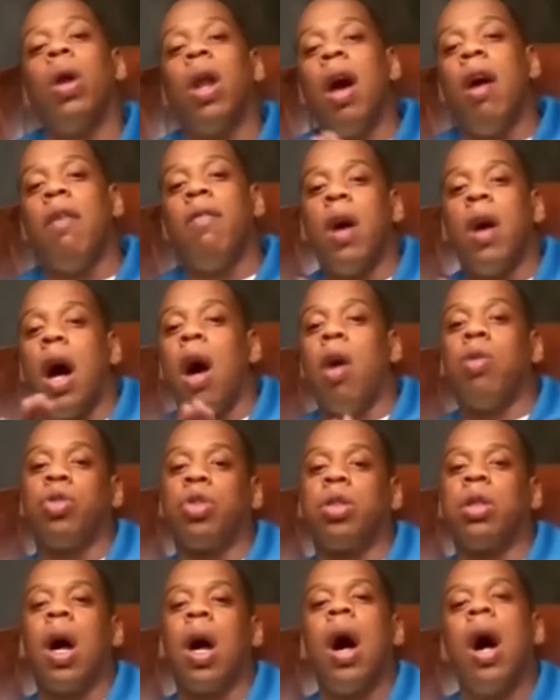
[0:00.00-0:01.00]
image
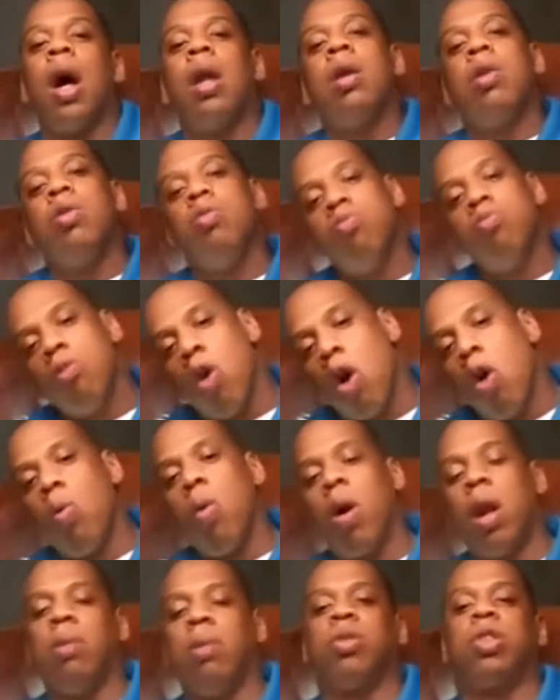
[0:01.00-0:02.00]
and align himself with
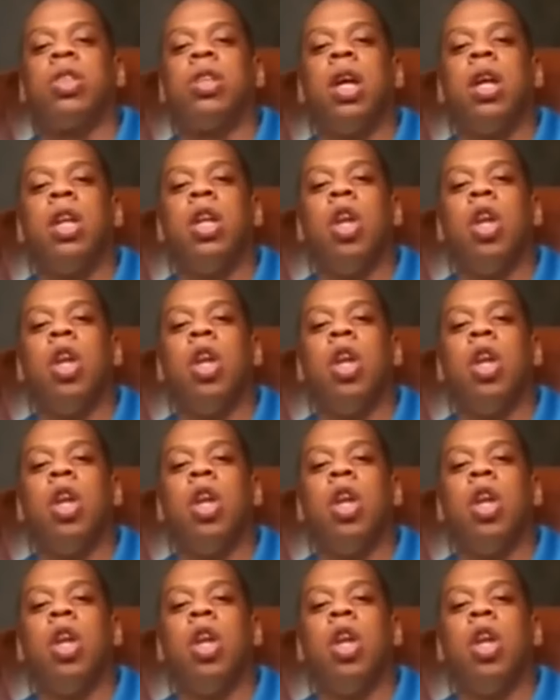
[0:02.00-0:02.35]
positive